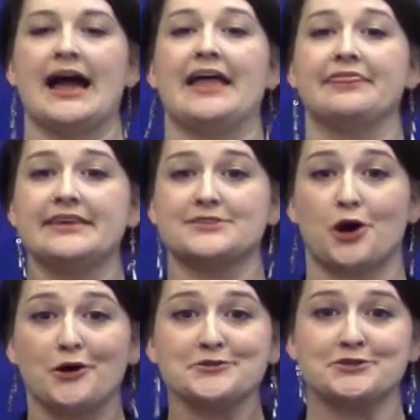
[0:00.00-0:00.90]
And these
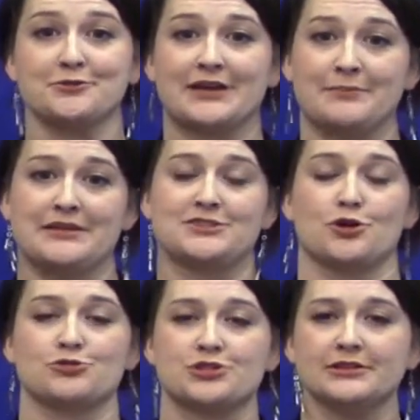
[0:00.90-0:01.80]
also can be
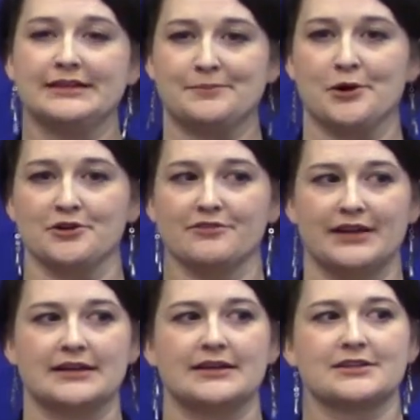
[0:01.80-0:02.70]
socially
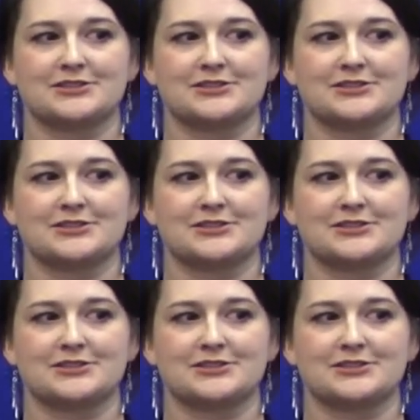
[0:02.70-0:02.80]
motivated.